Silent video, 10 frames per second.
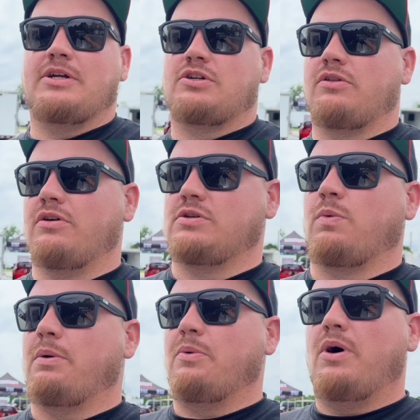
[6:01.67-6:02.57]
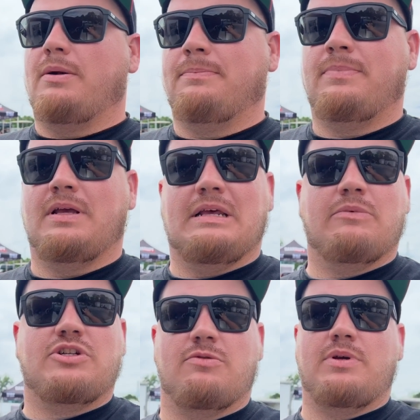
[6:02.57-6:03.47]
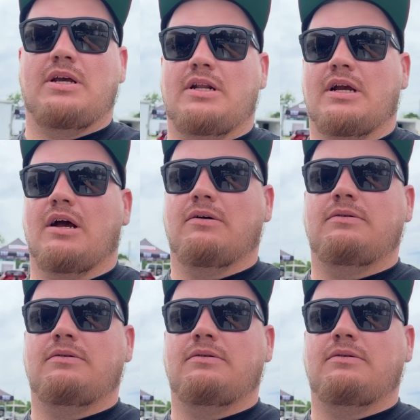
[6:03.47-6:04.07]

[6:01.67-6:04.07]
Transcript: sure those are where we want them, and then we should be good to go.